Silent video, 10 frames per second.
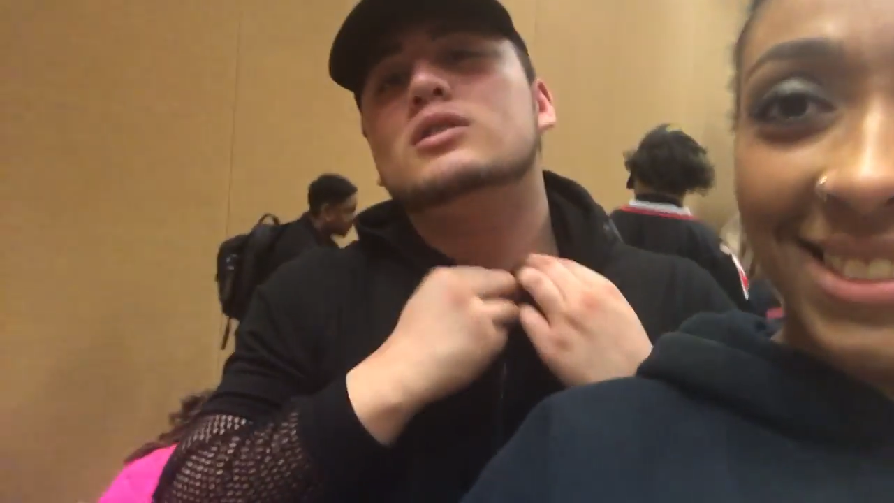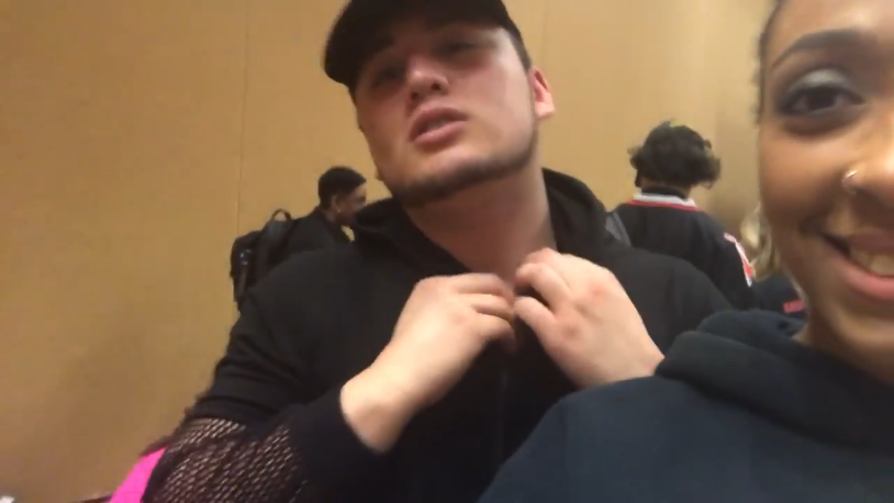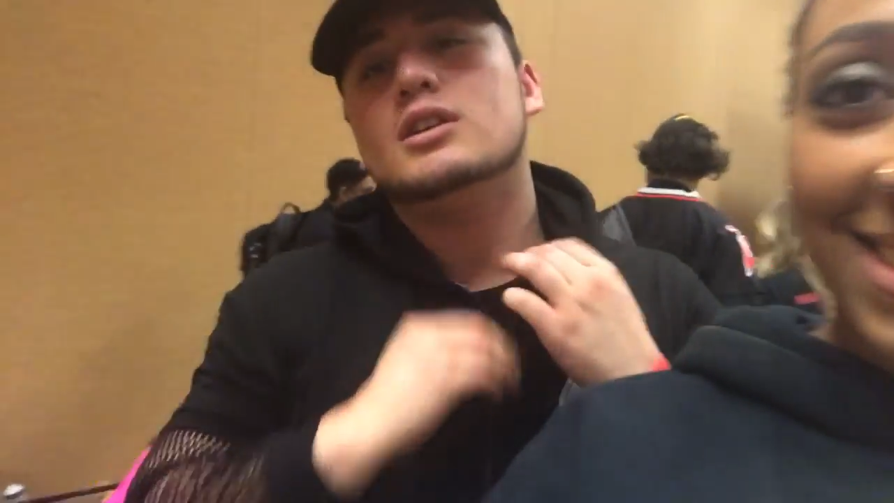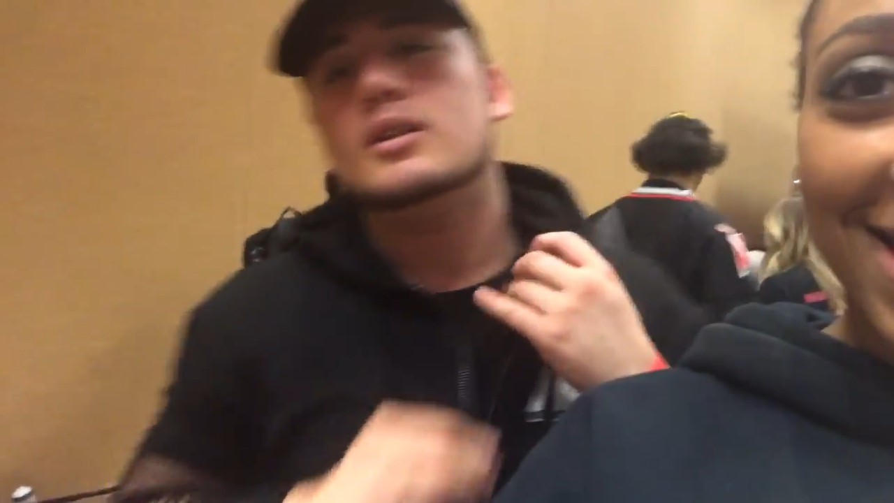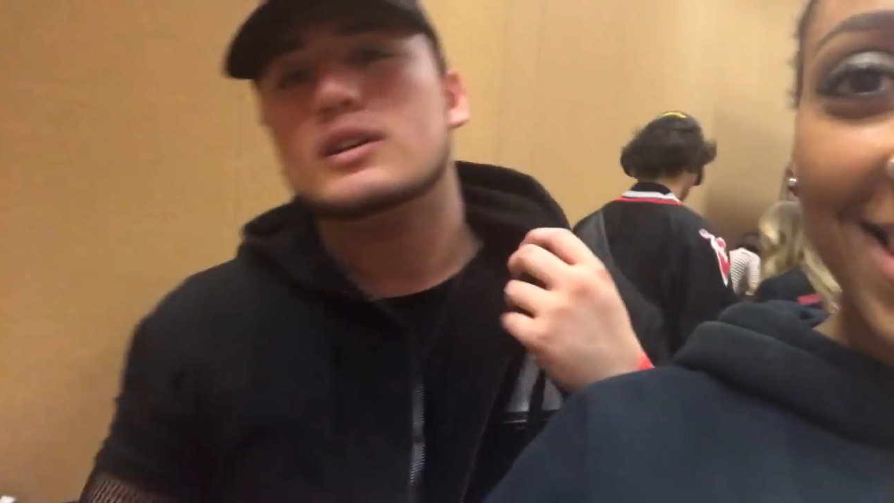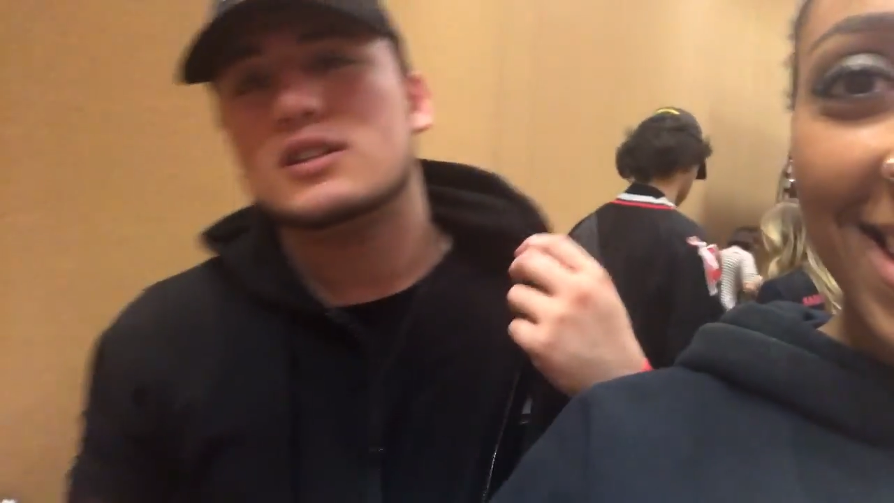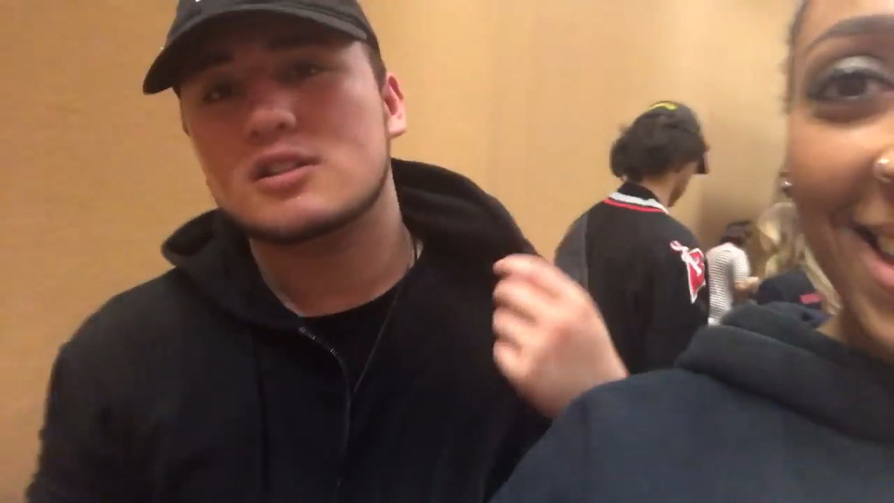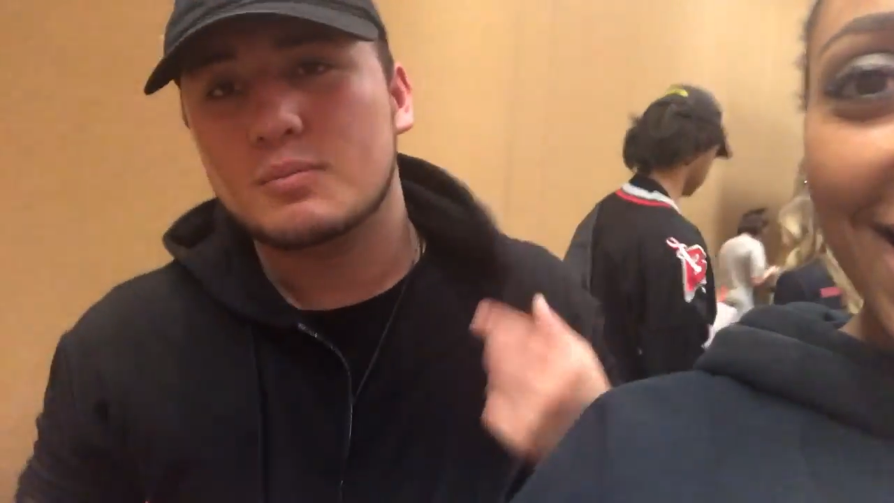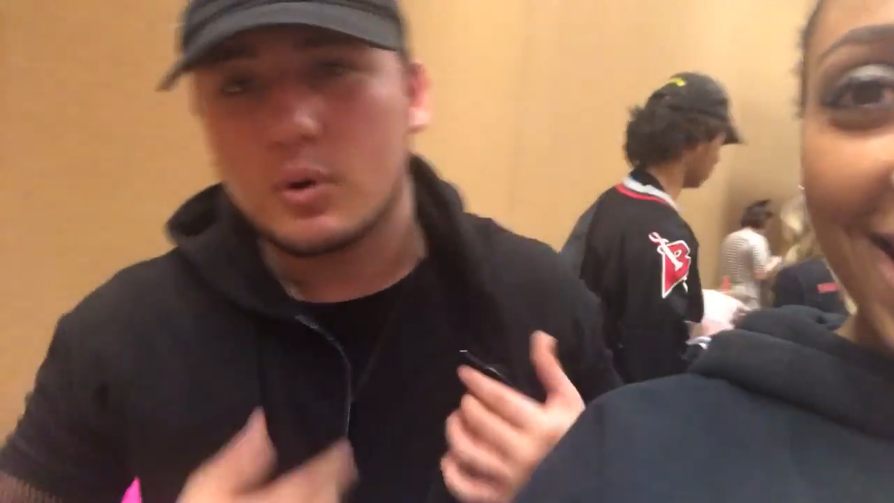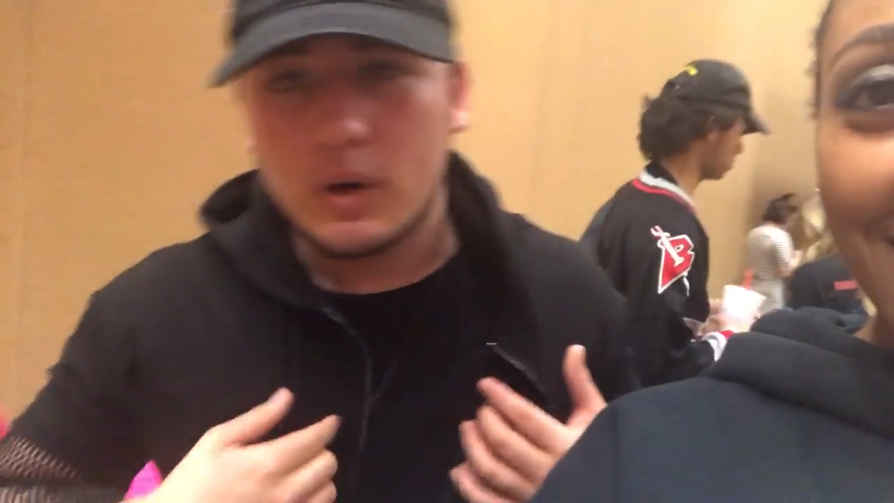Hey, what's up? It's
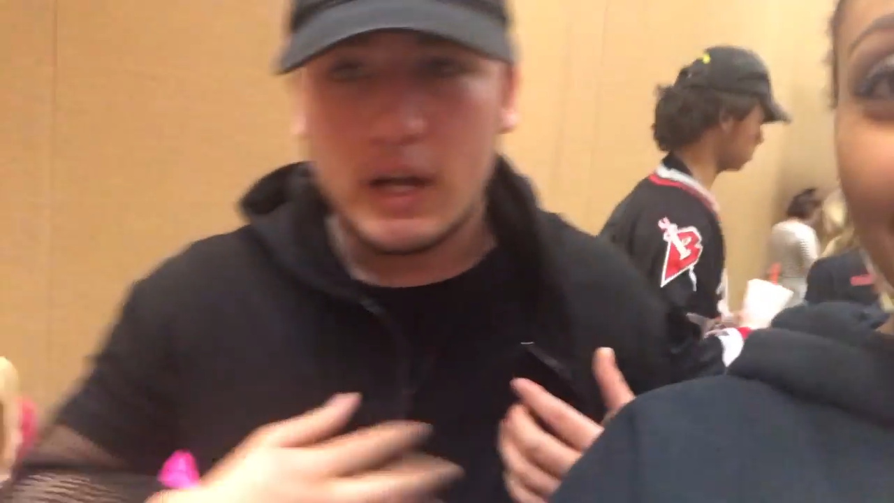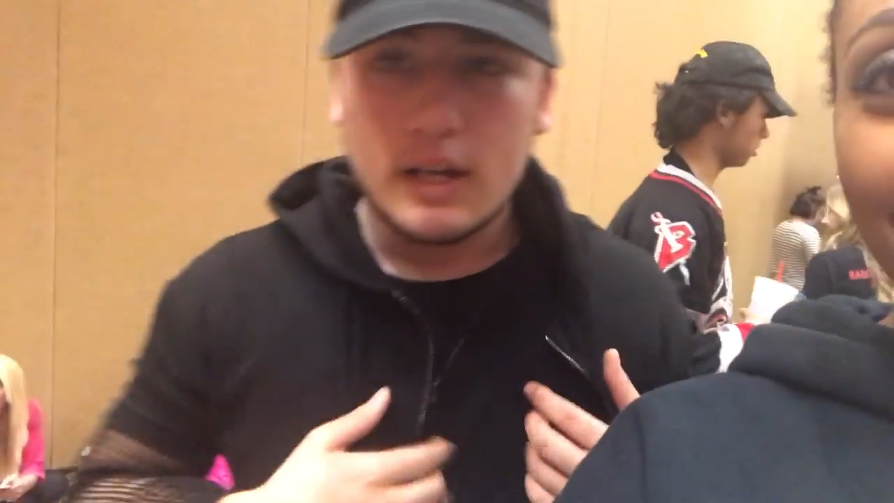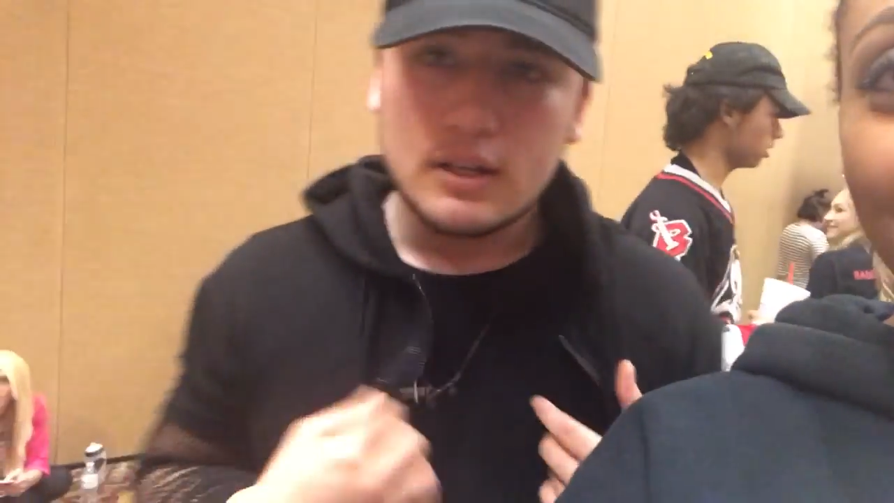your boy.